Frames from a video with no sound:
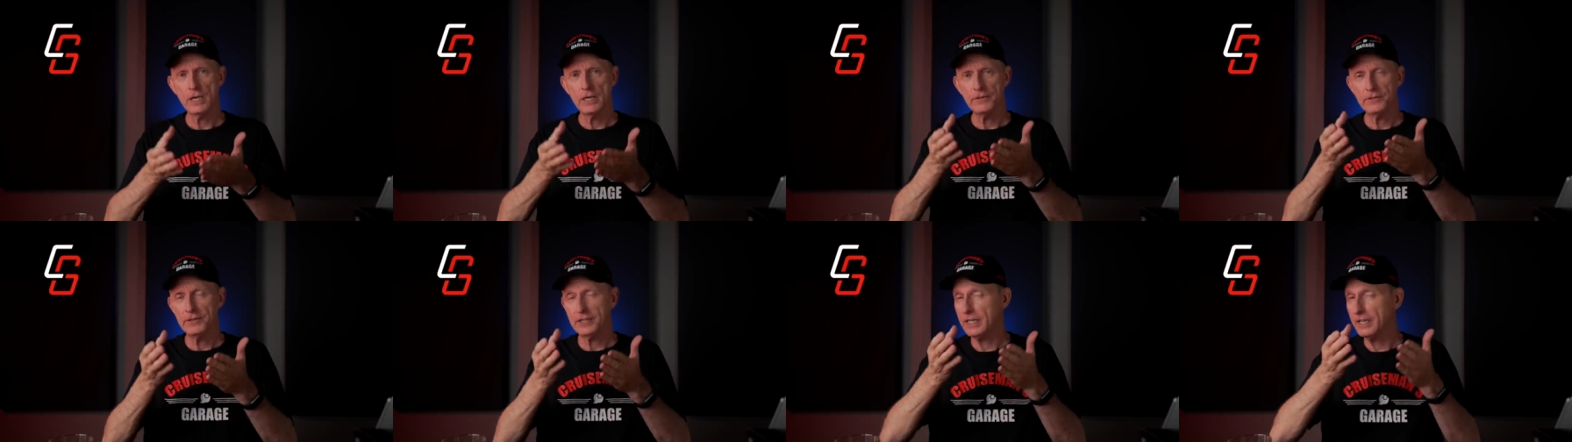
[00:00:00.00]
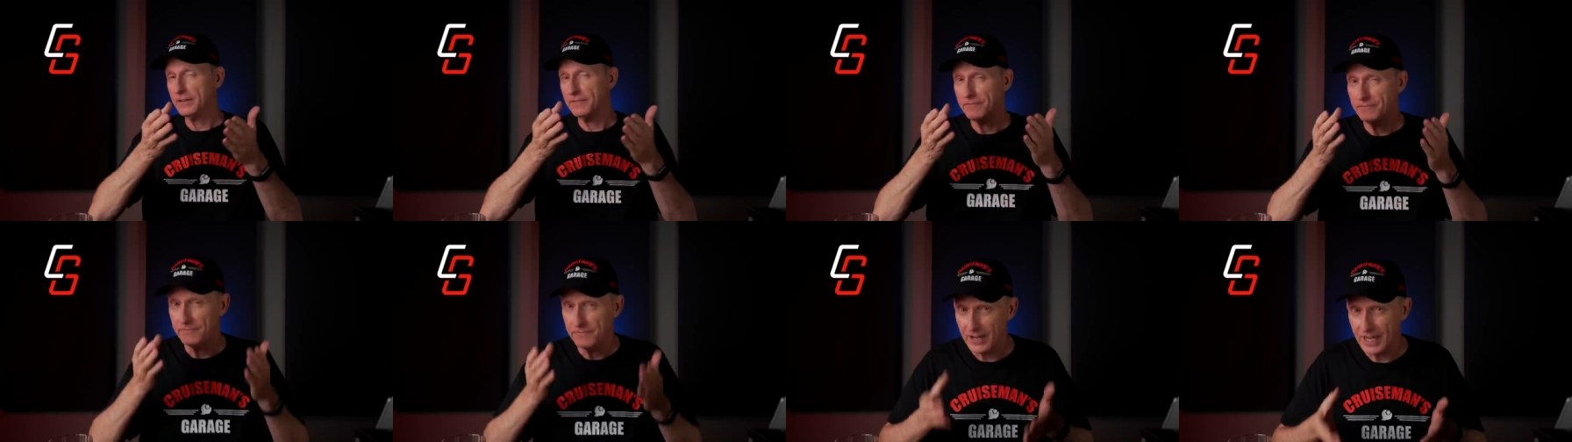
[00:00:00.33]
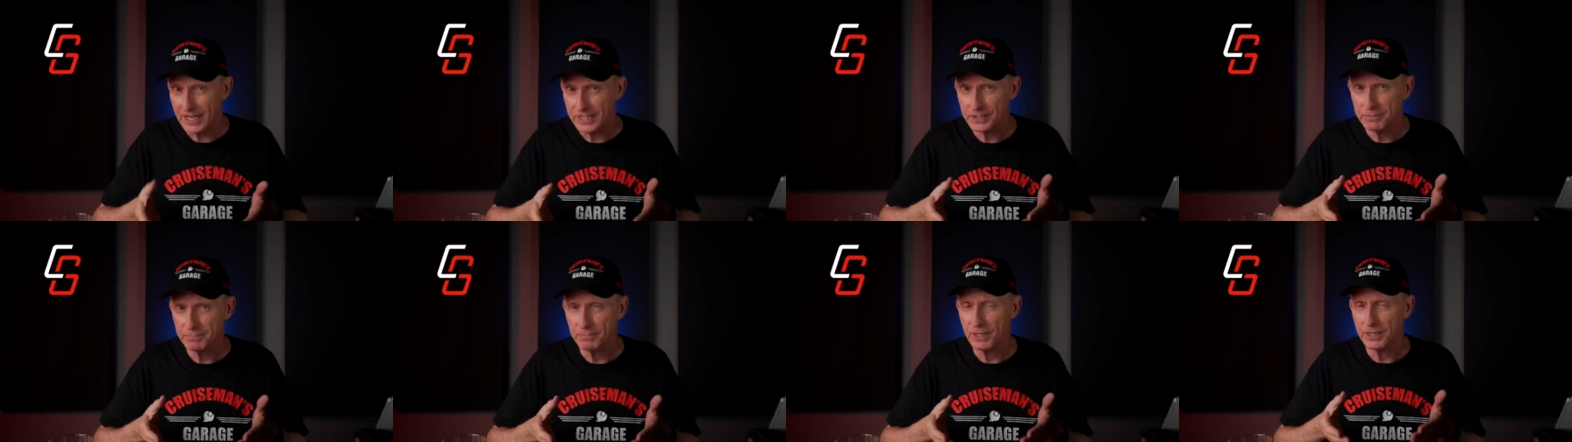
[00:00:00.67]
the
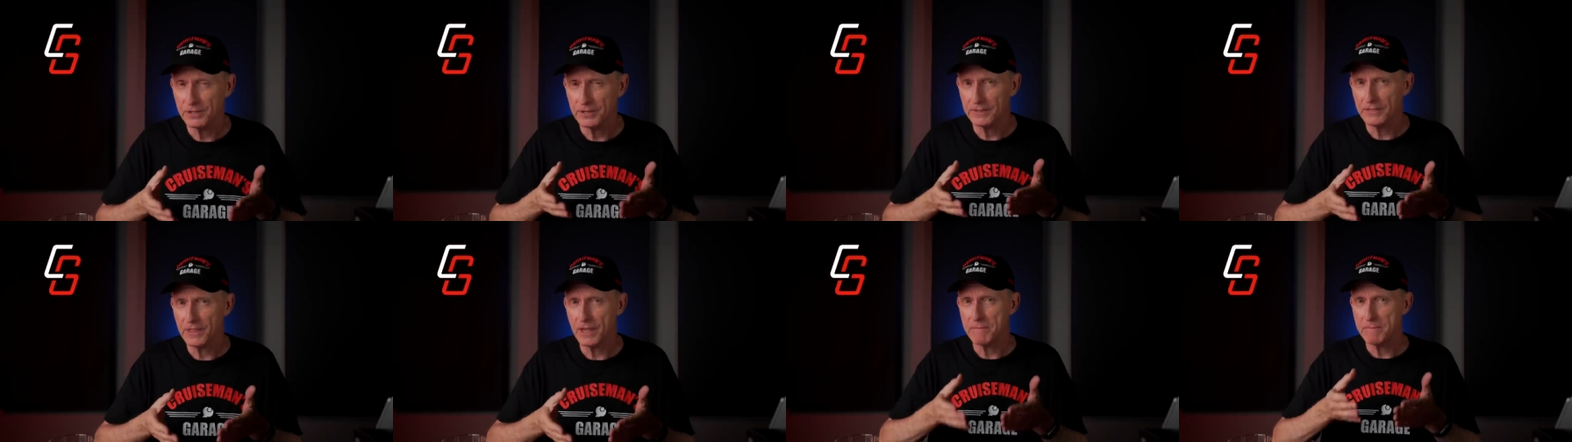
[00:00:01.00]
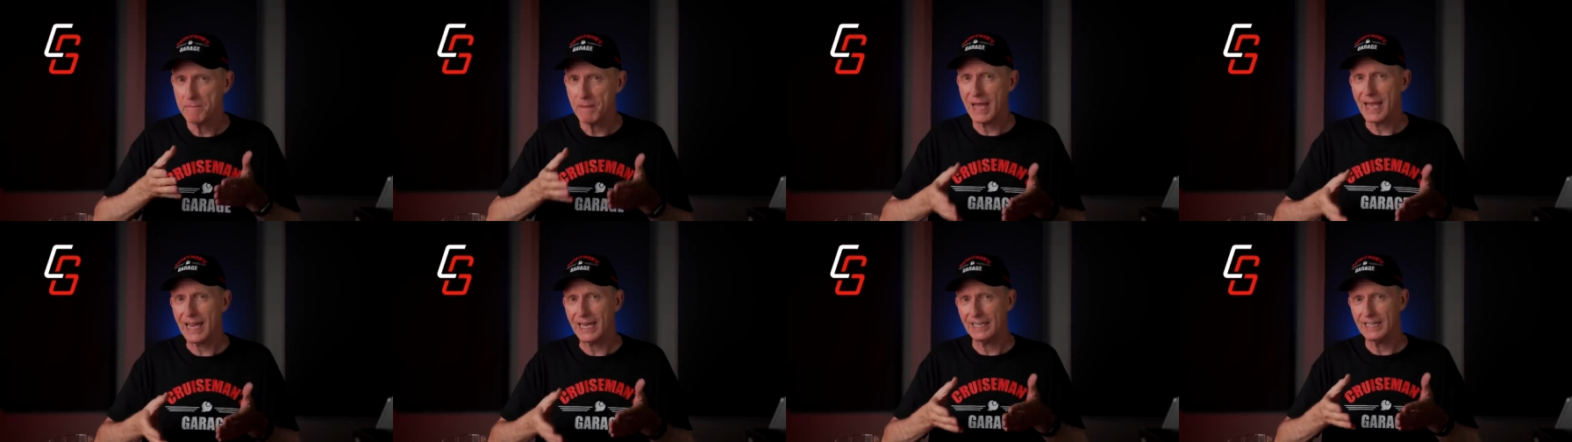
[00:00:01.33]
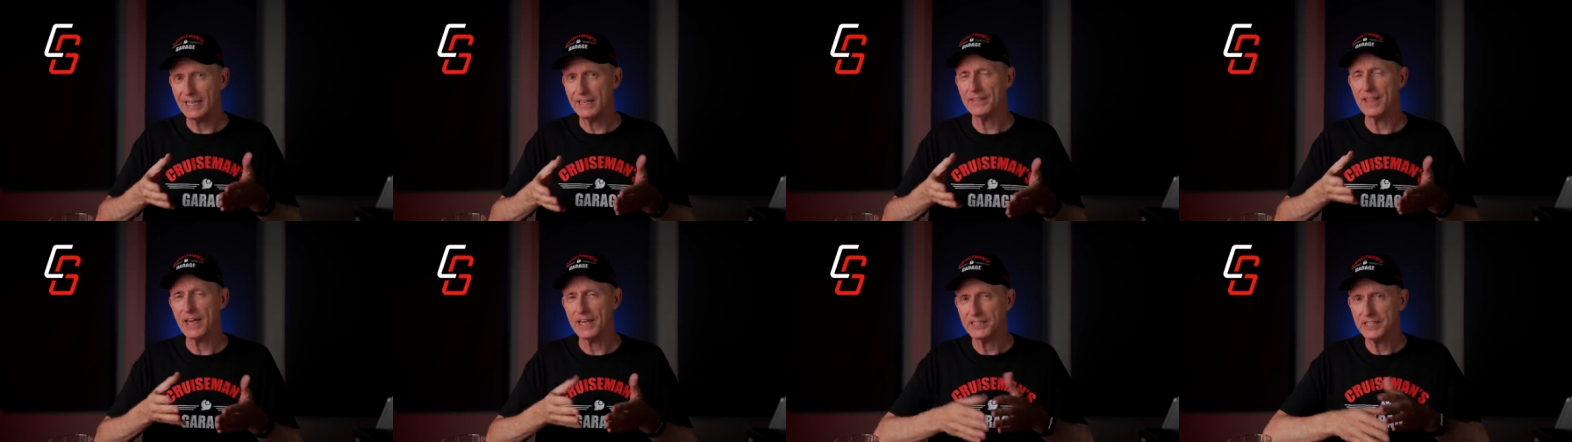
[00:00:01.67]
investment that they made
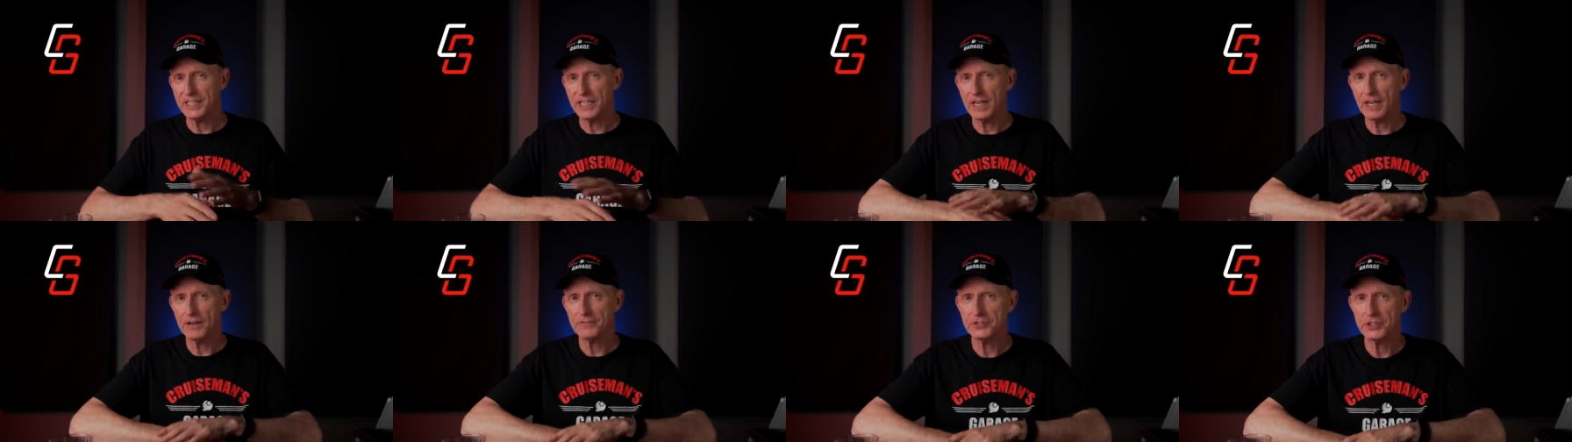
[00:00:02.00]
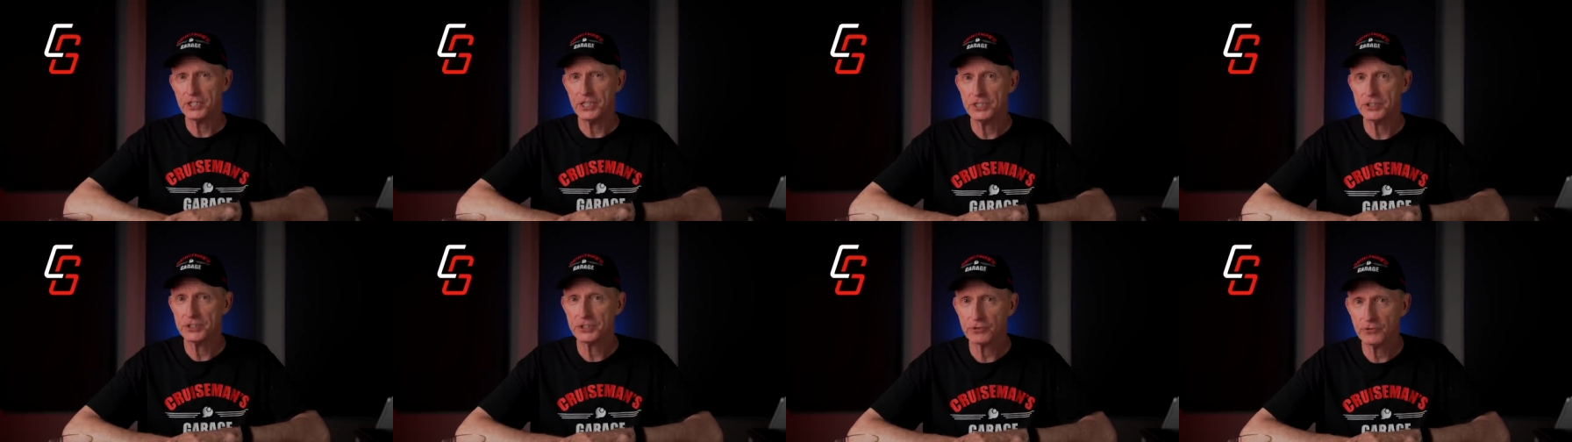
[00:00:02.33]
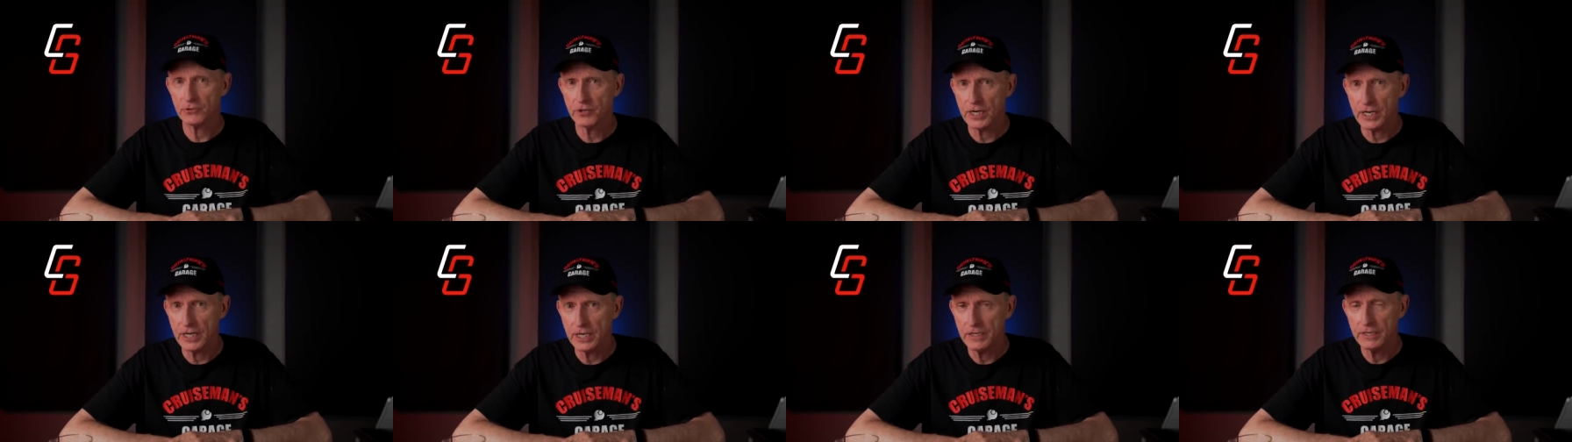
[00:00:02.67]
in that TFT
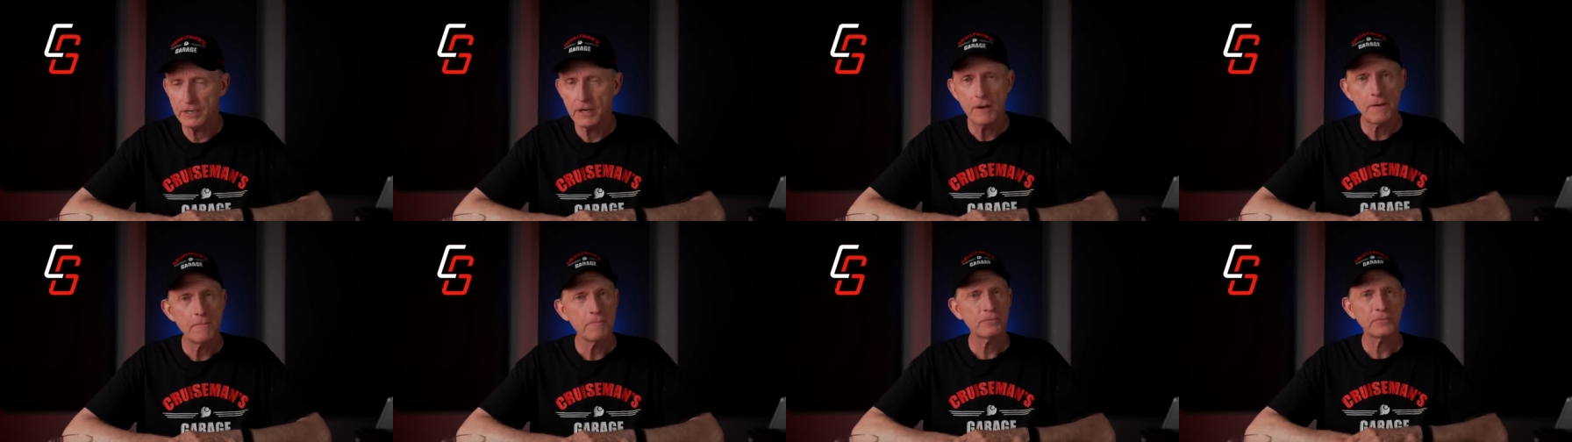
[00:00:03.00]
screen